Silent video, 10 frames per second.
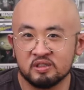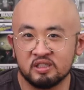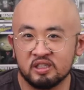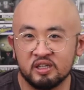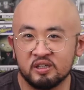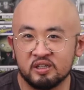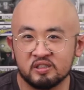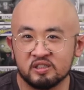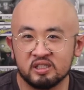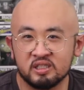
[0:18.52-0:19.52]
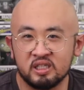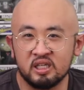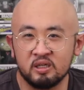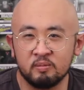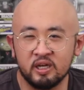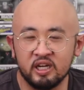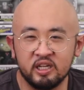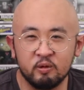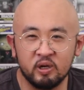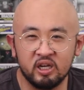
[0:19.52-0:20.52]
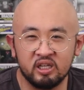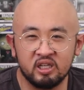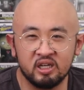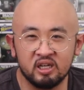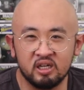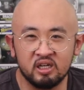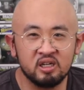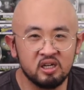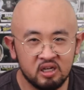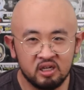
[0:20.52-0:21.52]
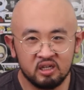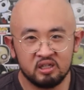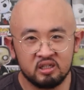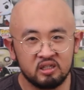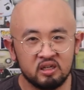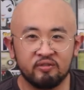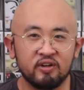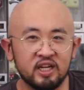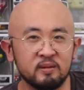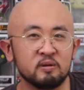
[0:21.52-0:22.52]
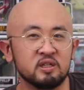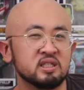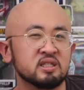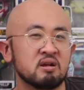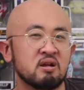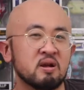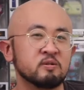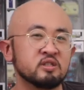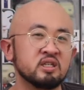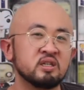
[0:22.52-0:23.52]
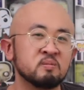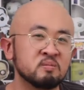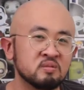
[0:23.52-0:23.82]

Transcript: Yeah, you're not gonna see him anywhere here. You gotta find him on Instagram to see